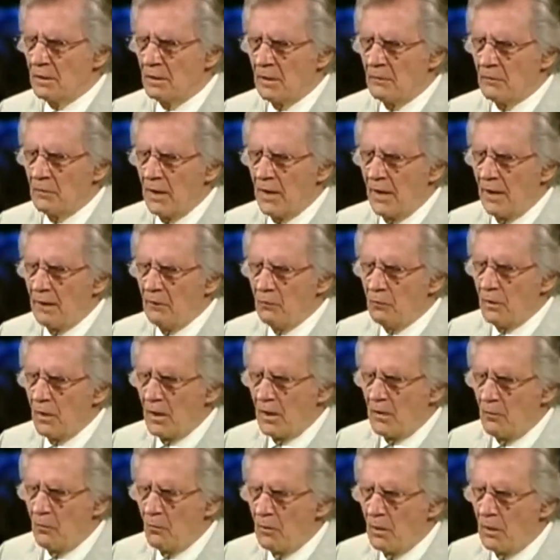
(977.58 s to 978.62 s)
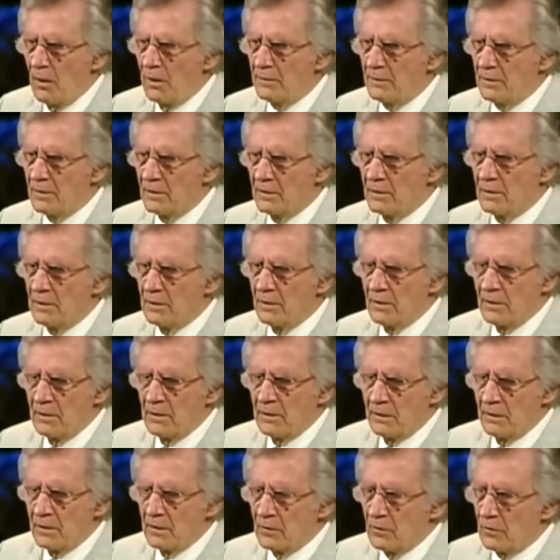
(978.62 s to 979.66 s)
I, I, I want
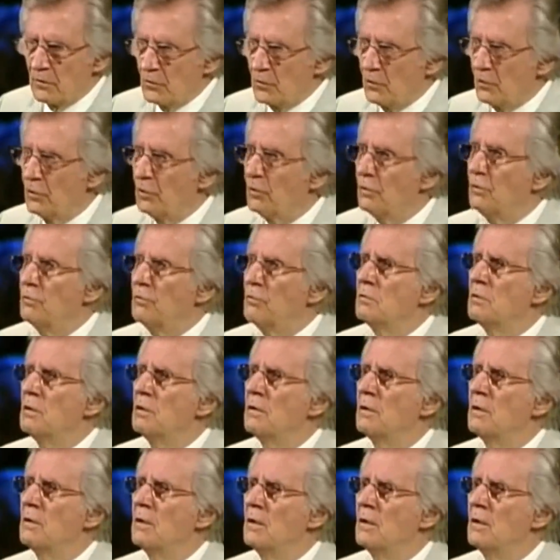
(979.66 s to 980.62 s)
you